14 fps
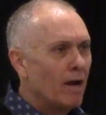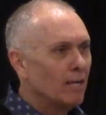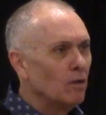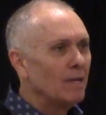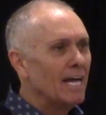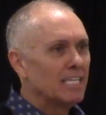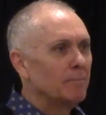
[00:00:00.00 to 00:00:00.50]
It
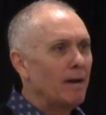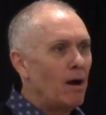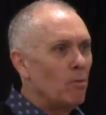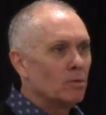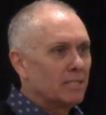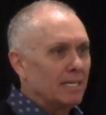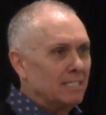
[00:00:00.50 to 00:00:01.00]
looked like somebody
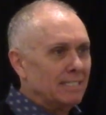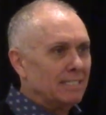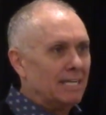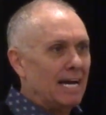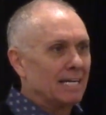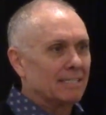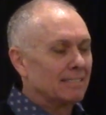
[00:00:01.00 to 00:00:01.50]
almost had
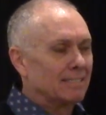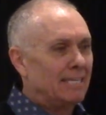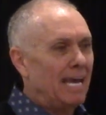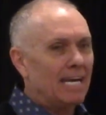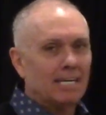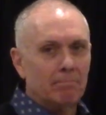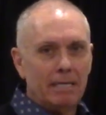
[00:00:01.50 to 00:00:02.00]
like
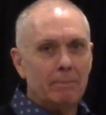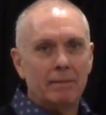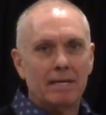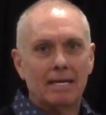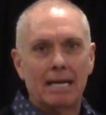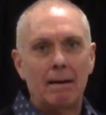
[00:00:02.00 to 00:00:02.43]
taken a BB gun.